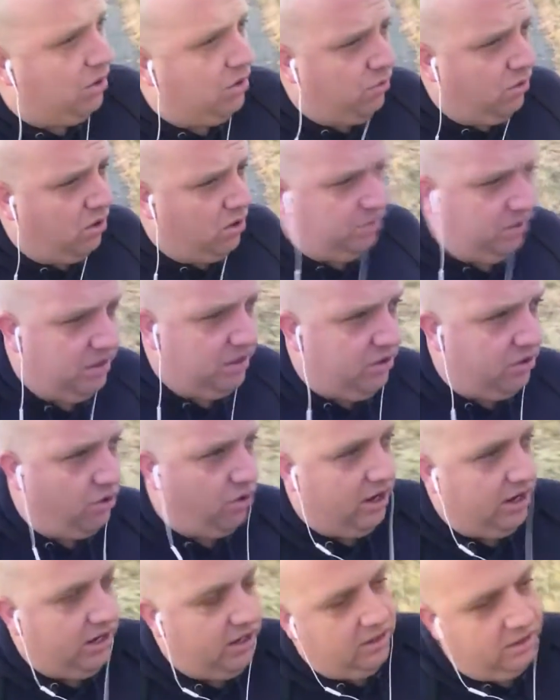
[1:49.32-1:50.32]
want to be in a
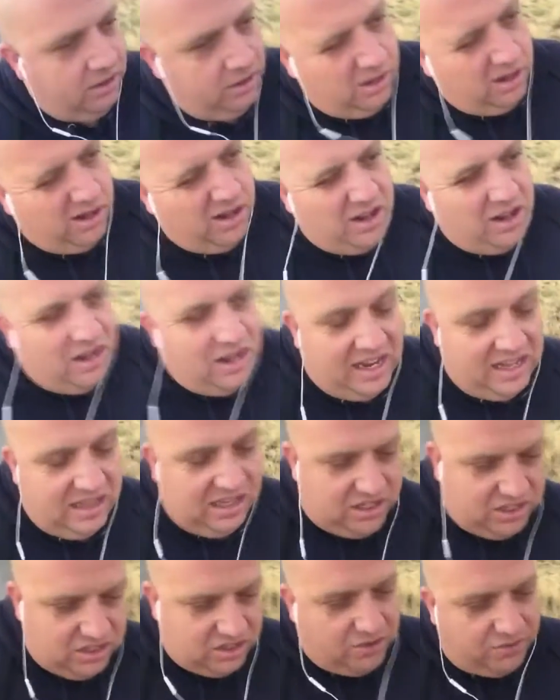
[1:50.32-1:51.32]
crate. And
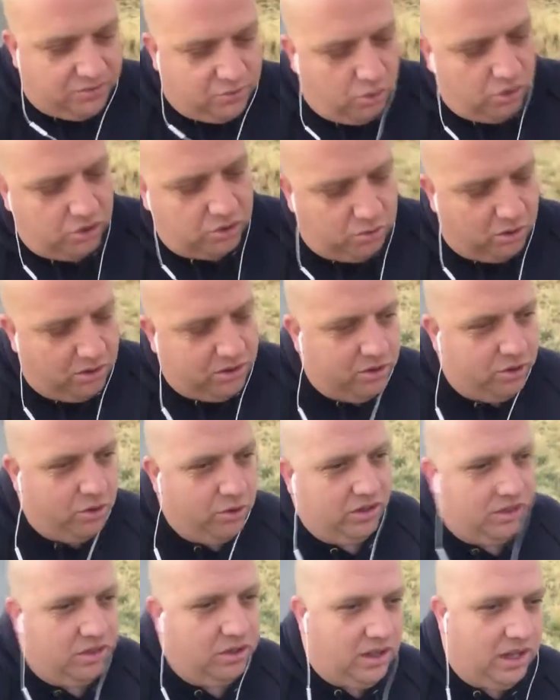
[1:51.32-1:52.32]
this is, of course, while they're
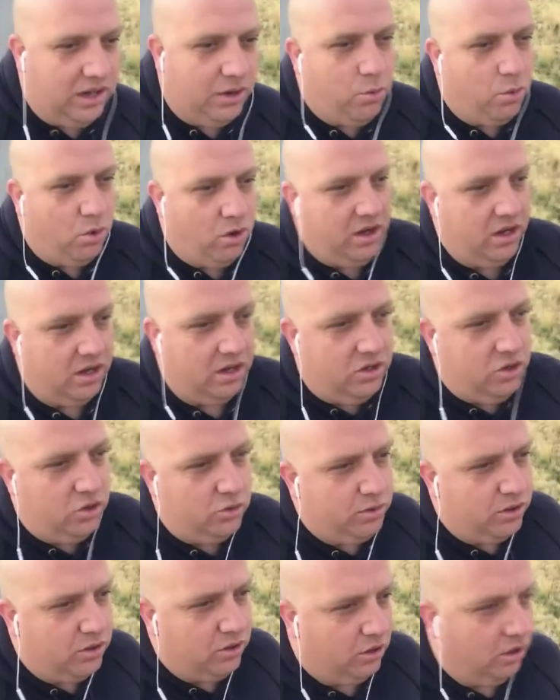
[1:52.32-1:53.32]
going to work at a
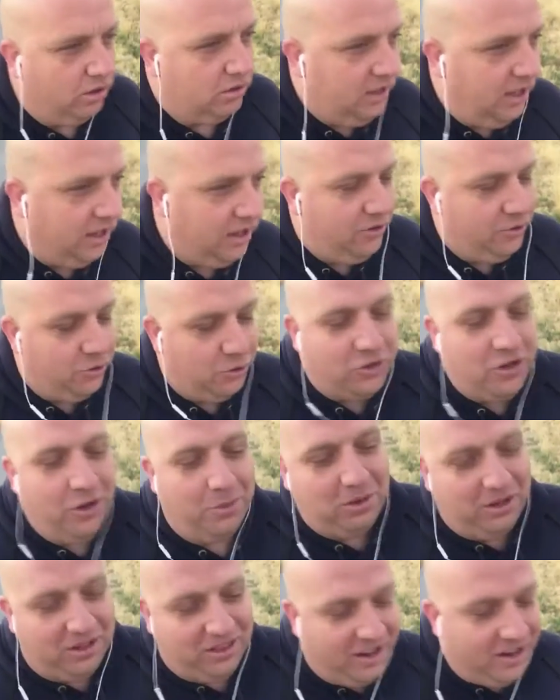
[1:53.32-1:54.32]
cubicle all day or
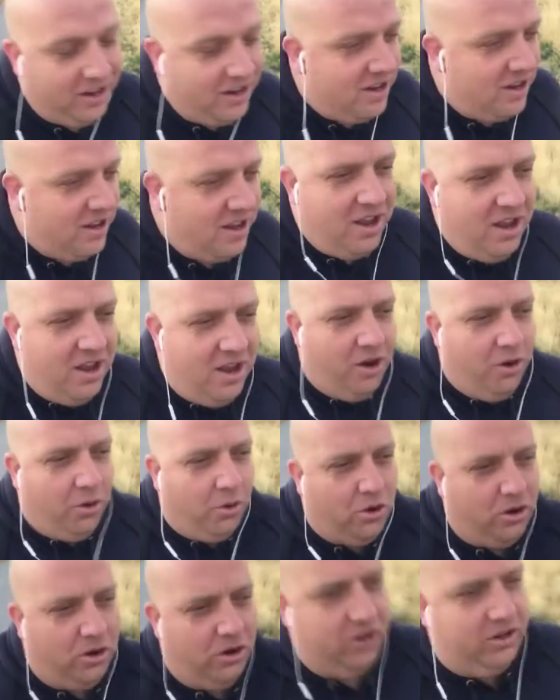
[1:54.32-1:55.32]
something like that.
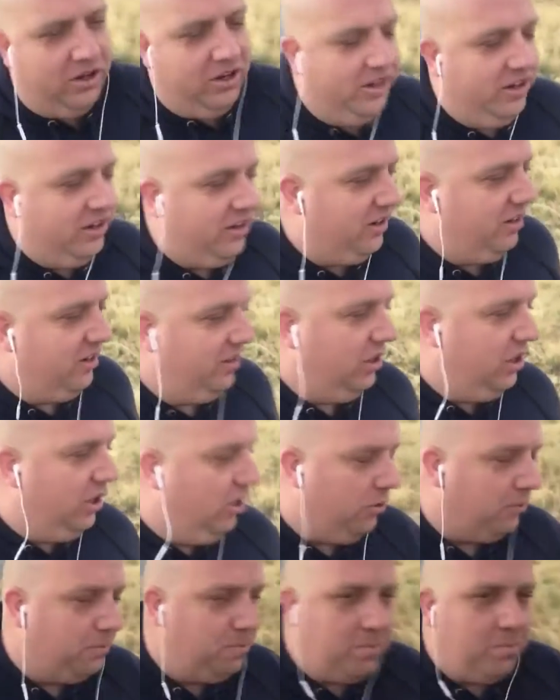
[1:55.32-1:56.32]
Or,
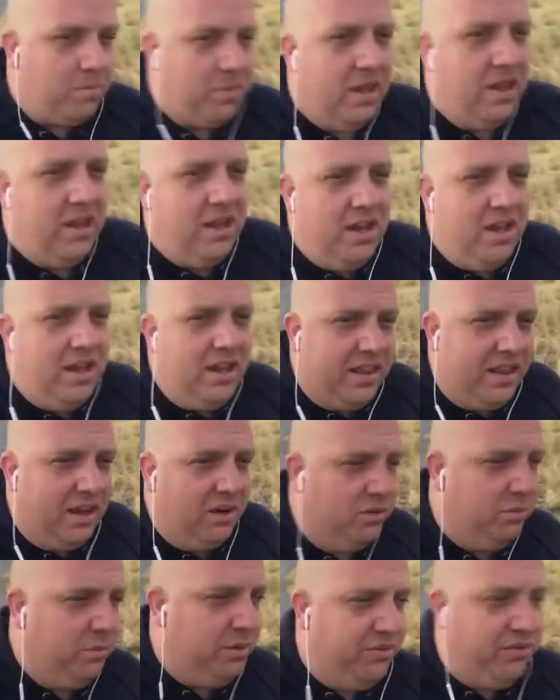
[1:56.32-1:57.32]
that
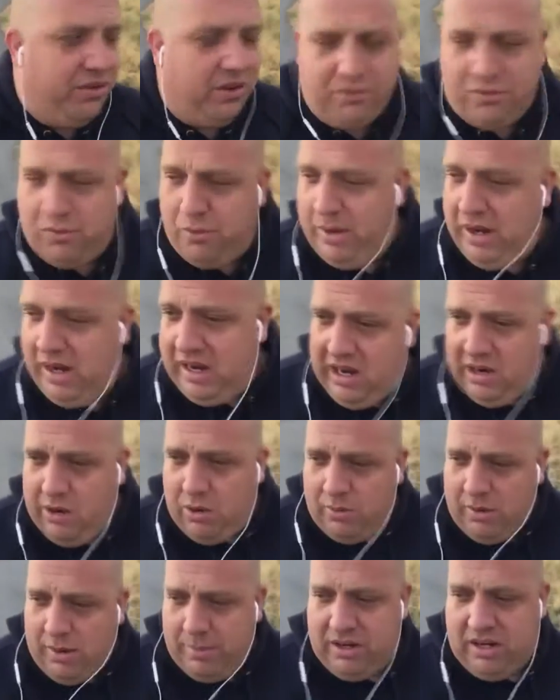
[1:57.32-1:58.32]
wouldn't be fun for me,
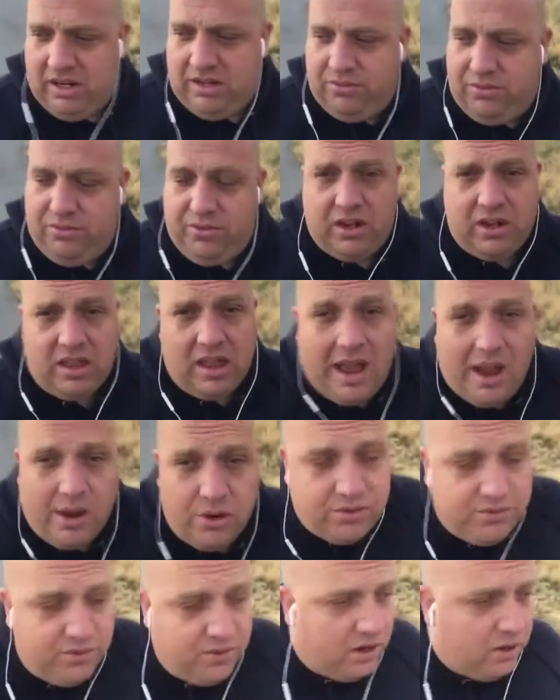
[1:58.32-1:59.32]
or maybe it doesn't fit in the
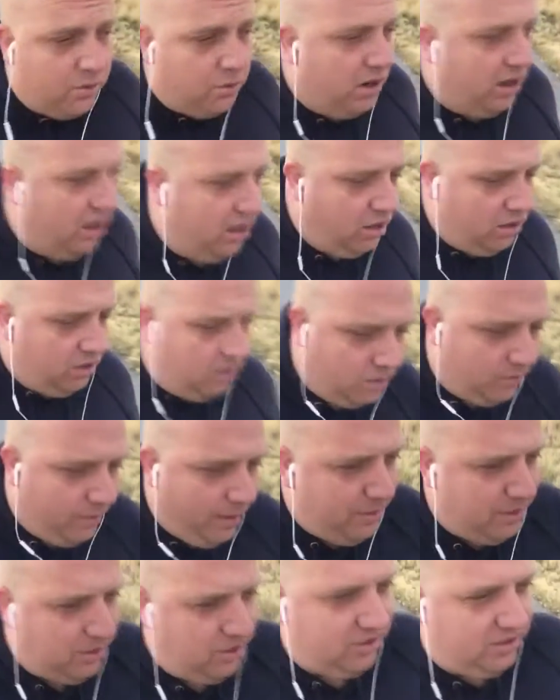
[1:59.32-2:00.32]
house very well, or
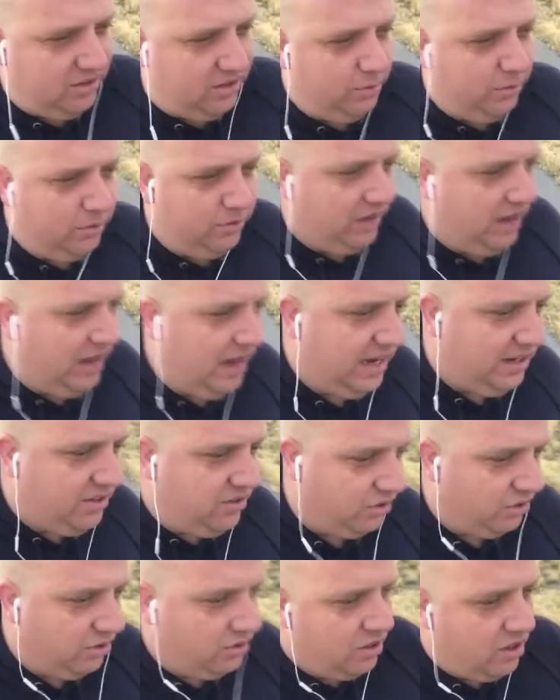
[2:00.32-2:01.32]
maybe it's just a little bit of a
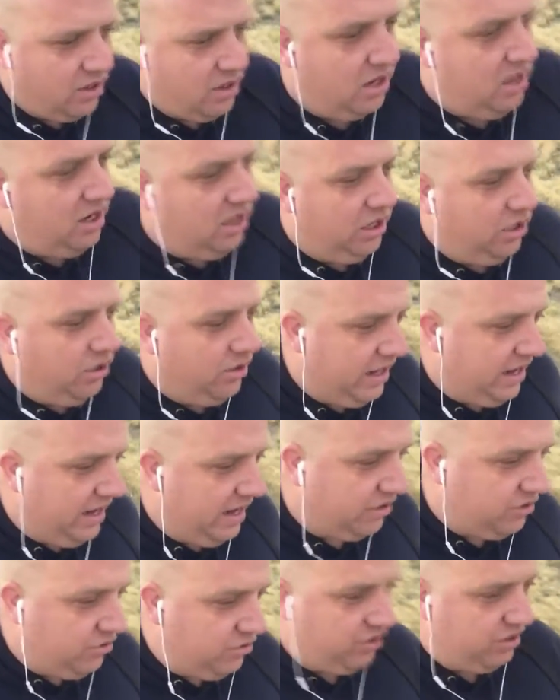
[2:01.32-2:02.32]
hassle, that
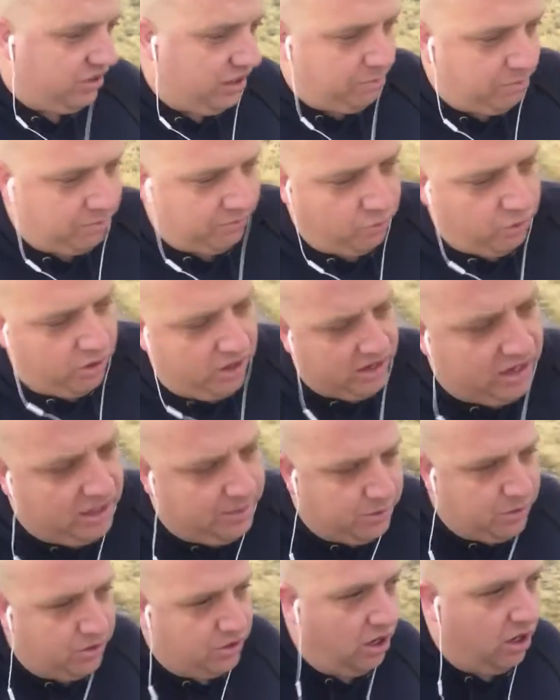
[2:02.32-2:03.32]
extra step of crating
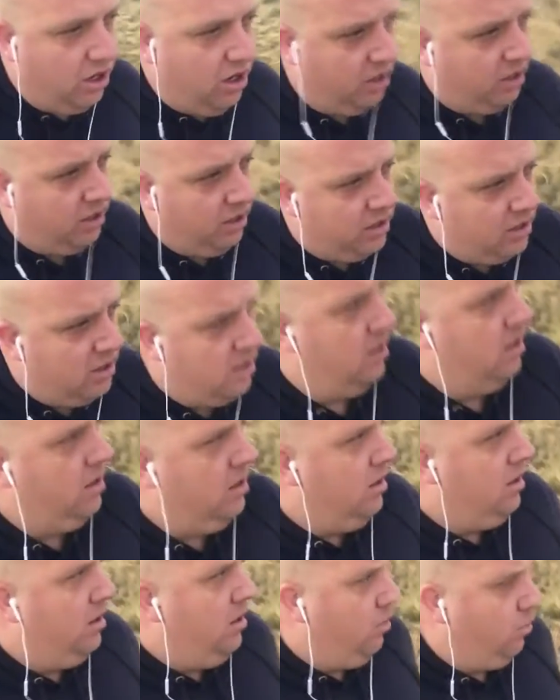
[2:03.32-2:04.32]
your dog
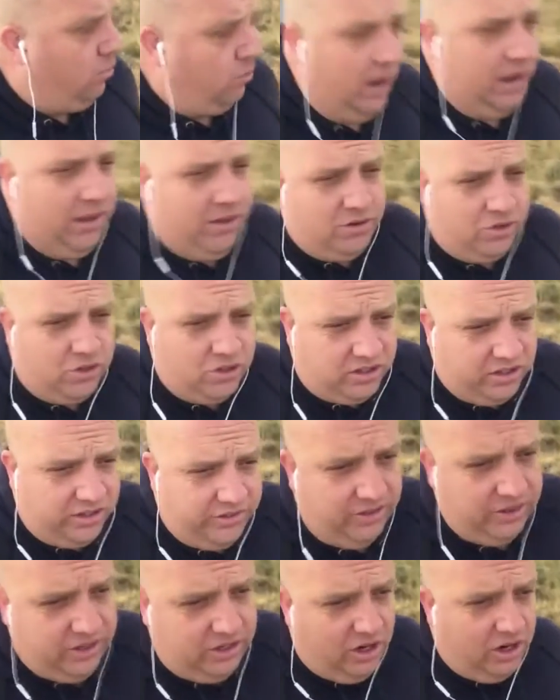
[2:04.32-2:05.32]
rather than just
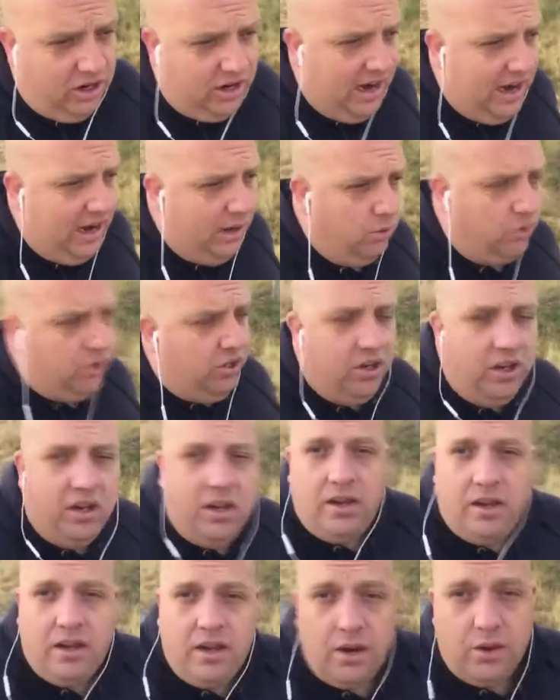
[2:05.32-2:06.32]
leaving the dog out,
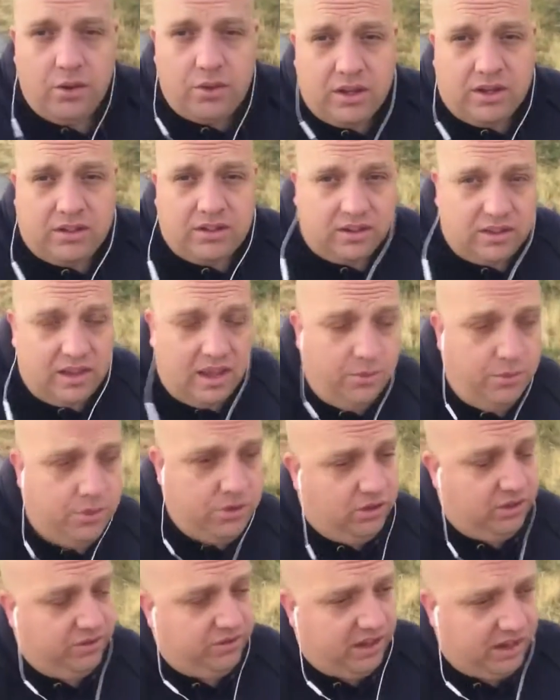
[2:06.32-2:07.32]
things like that when
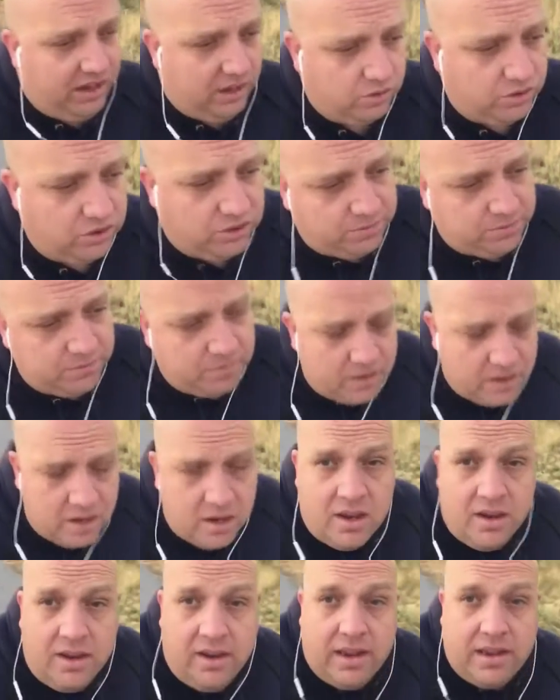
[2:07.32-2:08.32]
you leave the house.
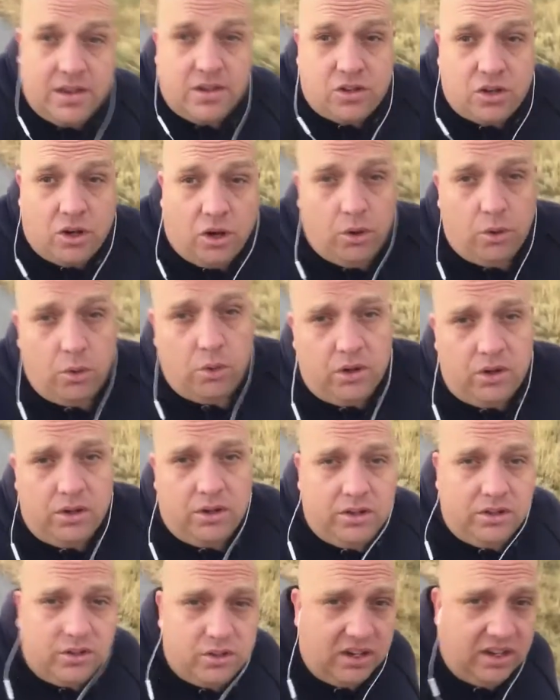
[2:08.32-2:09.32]
And so
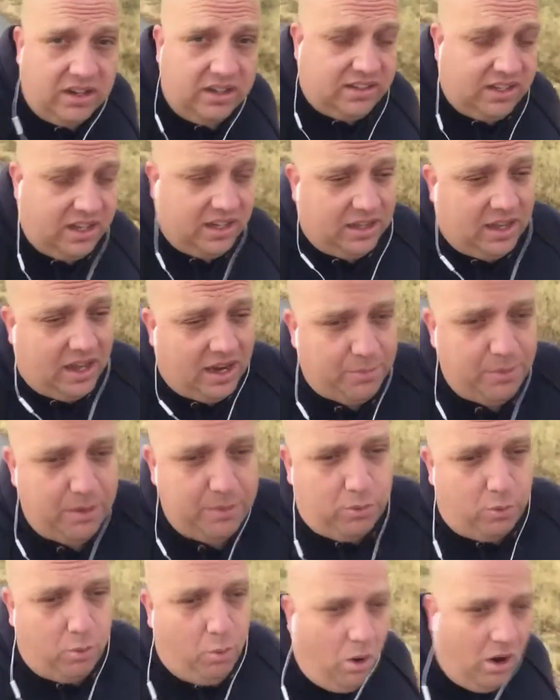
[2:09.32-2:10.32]
like I say, a lot of
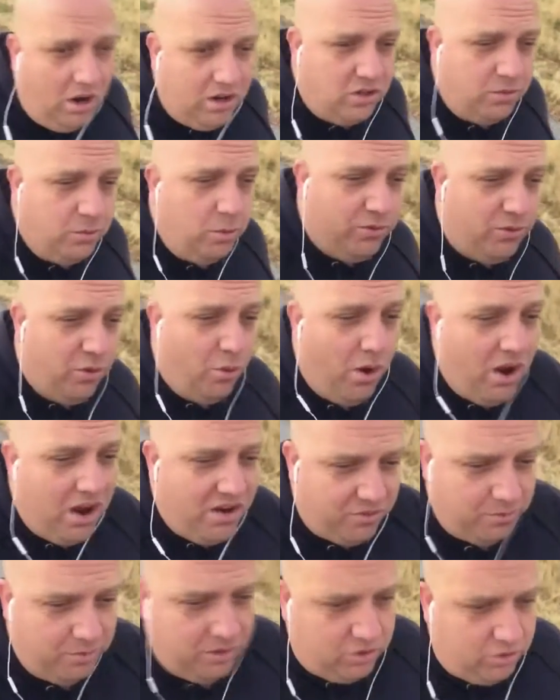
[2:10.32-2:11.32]
people want to move away
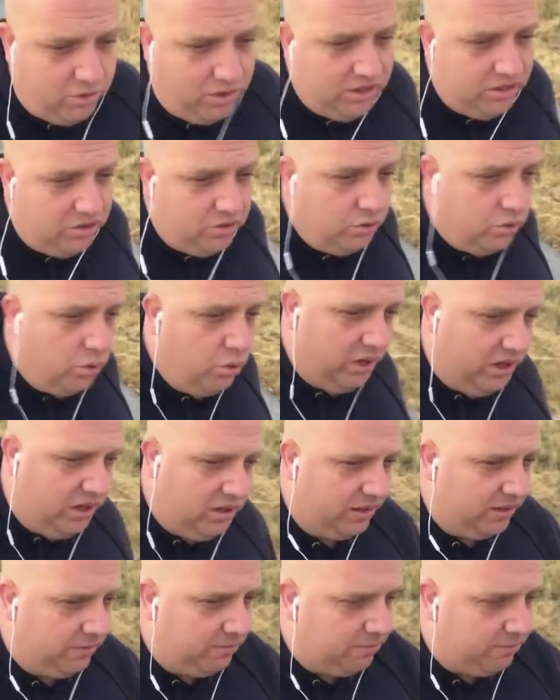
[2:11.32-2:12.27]
from the crate too quickly.